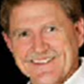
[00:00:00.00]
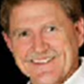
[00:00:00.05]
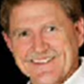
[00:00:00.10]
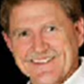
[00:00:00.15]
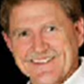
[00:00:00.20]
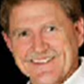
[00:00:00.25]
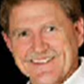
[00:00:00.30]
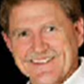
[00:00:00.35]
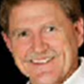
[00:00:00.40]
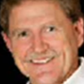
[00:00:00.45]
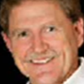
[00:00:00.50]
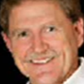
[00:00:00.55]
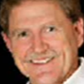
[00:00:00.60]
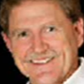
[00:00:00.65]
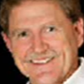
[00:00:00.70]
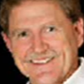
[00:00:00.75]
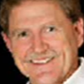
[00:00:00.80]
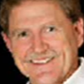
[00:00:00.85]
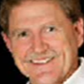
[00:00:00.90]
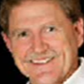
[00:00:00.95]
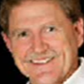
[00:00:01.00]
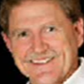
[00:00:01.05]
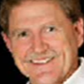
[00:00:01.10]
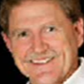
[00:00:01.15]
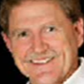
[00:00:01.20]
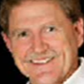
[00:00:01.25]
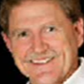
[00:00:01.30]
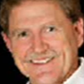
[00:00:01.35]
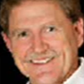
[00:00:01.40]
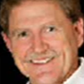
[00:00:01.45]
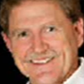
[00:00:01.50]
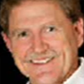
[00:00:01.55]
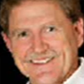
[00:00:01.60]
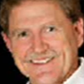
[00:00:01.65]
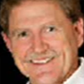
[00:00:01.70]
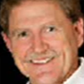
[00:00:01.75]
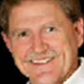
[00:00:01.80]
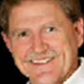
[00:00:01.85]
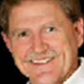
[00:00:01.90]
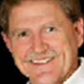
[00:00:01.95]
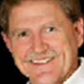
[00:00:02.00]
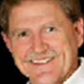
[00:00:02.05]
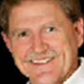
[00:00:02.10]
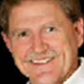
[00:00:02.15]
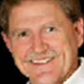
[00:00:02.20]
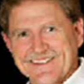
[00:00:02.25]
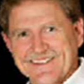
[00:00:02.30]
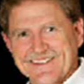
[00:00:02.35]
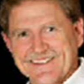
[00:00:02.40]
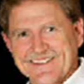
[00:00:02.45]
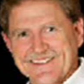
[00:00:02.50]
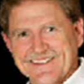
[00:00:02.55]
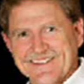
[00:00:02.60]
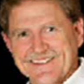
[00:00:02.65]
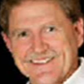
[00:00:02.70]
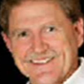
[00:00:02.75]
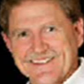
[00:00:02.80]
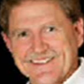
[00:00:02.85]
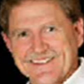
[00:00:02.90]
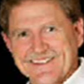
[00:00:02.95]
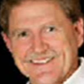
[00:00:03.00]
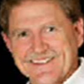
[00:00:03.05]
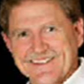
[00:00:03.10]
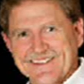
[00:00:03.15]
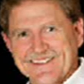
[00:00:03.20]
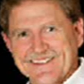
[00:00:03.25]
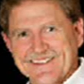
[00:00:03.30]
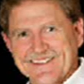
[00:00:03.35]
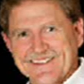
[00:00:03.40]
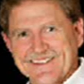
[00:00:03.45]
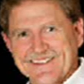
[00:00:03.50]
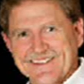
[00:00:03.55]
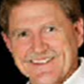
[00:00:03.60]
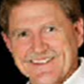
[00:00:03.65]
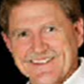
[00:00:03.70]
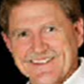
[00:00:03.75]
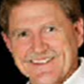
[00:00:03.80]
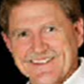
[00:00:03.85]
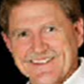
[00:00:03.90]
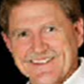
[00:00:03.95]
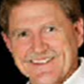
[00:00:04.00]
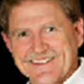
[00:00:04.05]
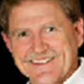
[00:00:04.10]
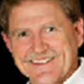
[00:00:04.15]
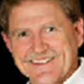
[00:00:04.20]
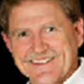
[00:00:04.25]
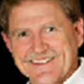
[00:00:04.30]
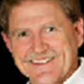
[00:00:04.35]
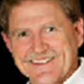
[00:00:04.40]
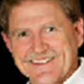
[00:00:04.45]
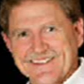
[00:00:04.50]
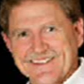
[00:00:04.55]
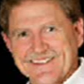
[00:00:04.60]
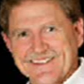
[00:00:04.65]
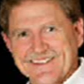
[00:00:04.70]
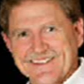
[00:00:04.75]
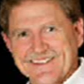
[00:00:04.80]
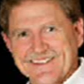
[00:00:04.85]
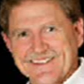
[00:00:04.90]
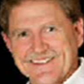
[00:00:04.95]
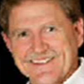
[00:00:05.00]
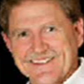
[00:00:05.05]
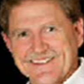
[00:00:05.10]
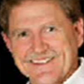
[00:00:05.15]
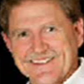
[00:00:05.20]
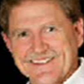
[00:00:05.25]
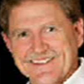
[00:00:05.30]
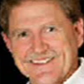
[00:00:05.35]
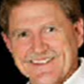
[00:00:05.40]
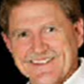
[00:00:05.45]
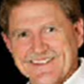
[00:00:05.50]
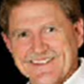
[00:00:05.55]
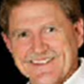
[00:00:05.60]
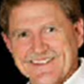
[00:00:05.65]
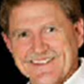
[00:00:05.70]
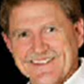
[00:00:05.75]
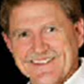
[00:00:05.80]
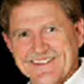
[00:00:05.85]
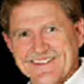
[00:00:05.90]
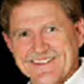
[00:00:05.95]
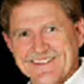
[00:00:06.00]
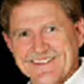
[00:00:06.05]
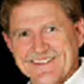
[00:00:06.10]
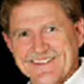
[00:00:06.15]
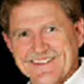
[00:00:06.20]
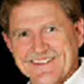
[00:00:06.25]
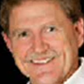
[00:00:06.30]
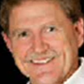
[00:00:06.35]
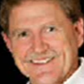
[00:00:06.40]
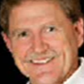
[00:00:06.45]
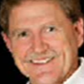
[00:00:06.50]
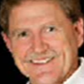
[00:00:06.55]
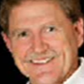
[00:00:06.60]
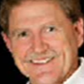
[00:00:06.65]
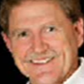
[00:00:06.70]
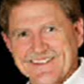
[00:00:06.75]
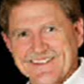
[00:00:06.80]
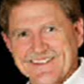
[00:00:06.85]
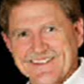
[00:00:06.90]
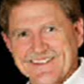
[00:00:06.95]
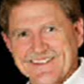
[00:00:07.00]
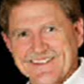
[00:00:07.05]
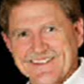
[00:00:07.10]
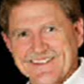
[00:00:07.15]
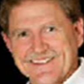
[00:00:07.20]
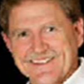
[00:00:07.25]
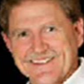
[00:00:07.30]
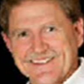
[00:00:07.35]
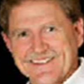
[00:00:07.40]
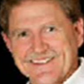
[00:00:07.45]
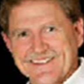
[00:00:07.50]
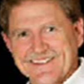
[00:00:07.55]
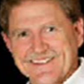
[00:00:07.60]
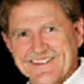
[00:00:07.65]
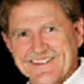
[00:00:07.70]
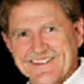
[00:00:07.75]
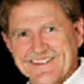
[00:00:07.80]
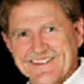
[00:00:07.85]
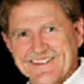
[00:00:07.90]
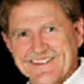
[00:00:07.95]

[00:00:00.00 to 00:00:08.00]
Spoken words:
This is a still picture; no speech is visible.